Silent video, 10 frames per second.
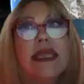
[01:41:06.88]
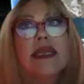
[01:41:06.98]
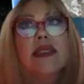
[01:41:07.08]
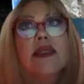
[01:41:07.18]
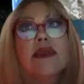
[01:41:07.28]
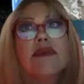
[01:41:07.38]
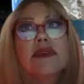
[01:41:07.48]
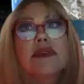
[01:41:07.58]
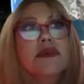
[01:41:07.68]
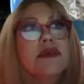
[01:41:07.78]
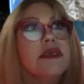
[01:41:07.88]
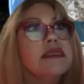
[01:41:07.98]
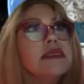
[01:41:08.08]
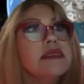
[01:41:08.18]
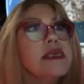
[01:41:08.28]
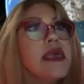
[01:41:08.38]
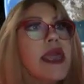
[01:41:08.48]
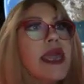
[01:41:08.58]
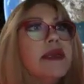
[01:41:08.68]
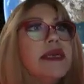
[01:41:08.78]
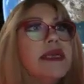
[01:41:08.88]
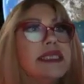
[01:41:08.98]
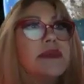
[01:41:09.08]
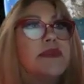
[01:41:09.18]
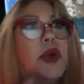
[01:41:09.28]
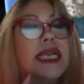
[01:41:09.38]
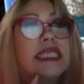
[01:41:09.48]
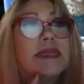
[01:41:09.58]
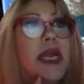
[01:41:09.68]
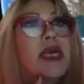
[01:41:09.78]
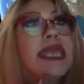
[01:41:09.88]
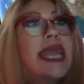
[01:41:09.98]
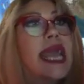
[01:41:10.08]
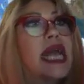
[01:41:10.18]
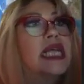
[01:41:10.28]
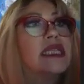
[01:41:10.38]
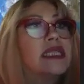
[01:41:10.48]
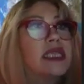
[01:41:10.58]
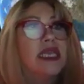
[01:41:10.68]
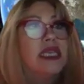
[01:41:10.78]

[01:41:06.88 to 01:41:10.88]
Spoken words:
then they could learn for school. Supports bone health.